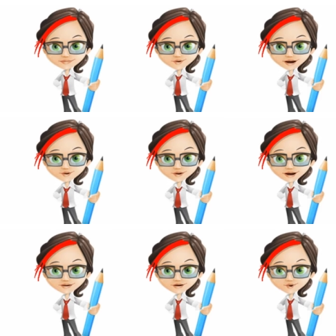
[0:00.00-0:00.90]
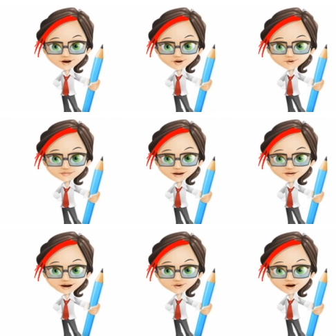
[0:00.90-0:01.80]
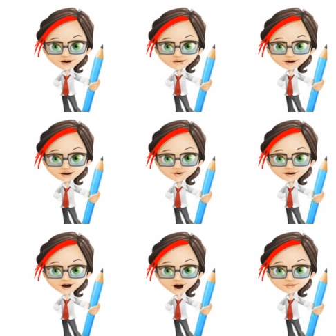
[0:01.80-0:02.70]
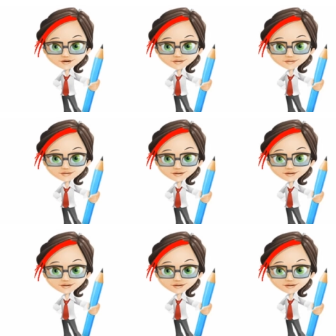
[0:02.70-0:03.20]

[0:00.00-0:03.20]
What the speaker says: Play around with the layout until it is as you want it.